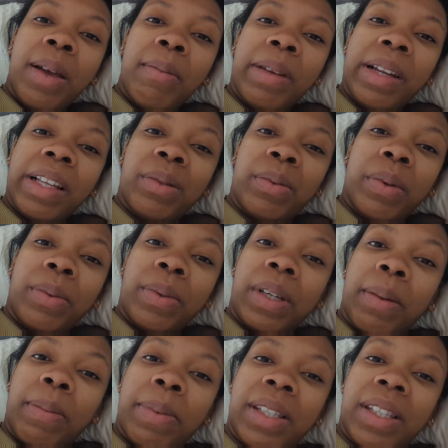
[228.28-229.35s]
place where we
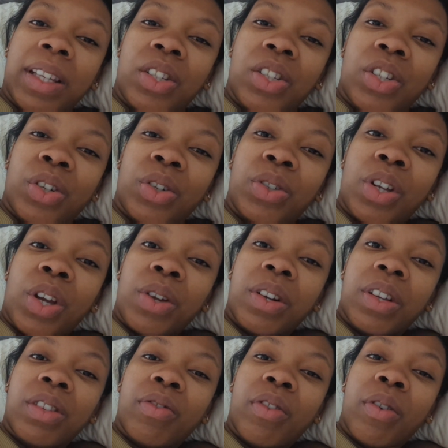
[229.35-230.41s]
get pistachio
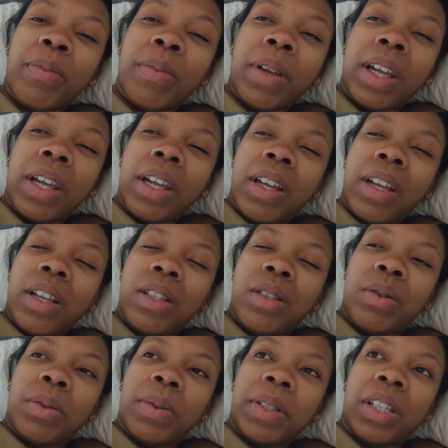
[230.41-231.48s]
donuts from.
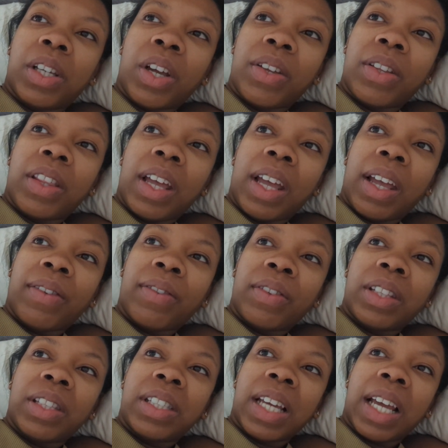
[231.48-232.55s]
So we're going to go there for
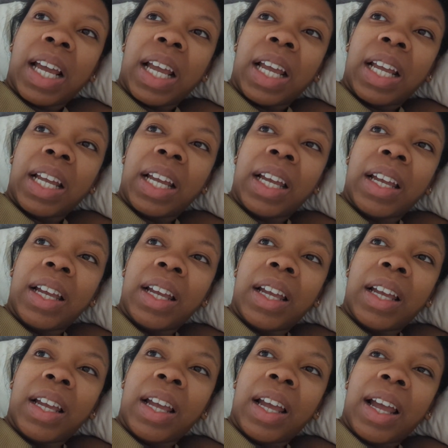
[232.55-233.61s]
the day,
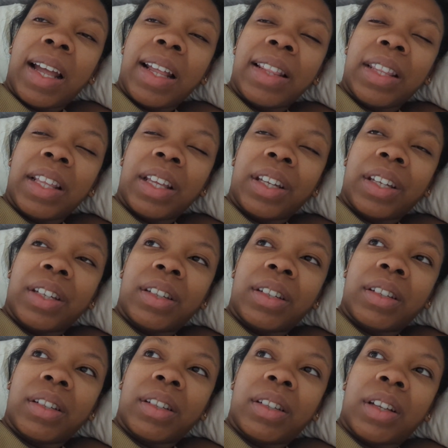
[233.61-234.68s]
and then
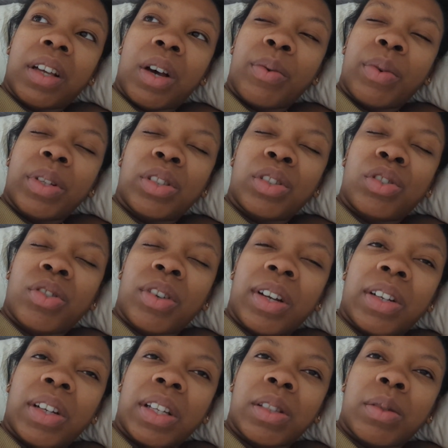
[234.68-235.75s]
I wanted to try
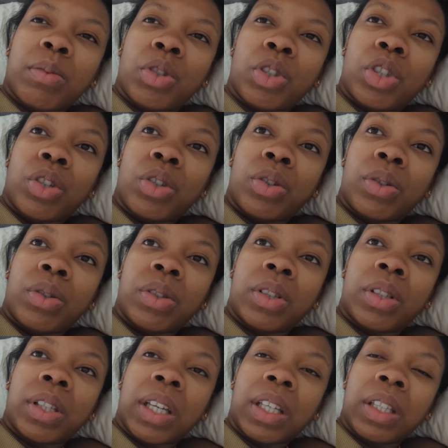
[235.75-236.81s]
on like some
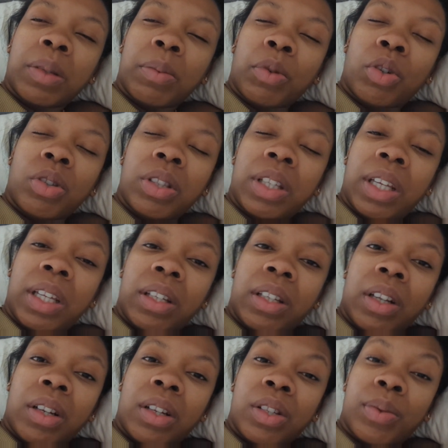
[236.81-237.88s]
shoes, get some content
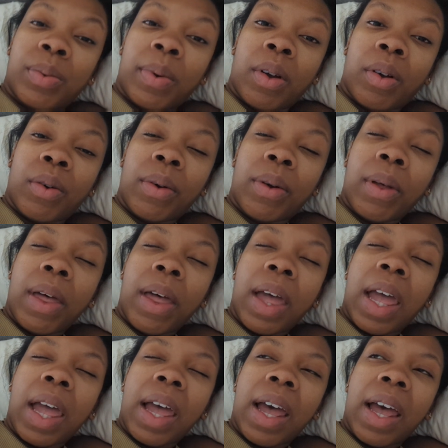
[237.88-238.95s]
done as well,
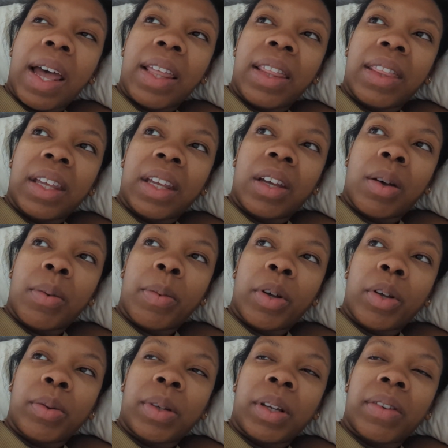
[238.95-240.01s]
and then come
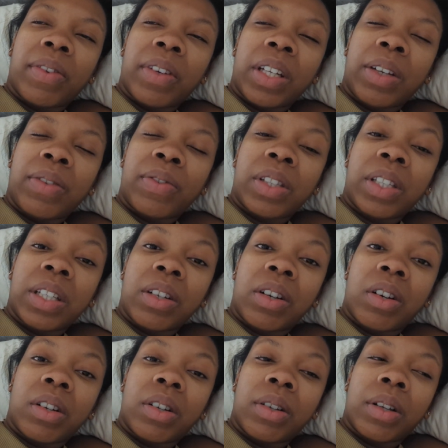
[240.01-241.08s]
home, get ready for
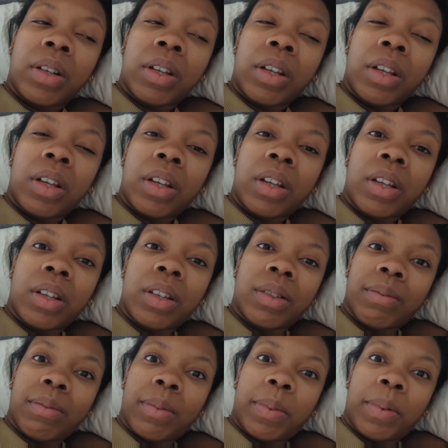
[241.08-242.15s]
dinner.
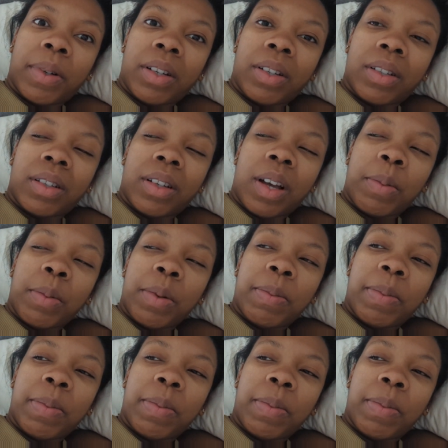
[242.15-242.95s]
But I'm in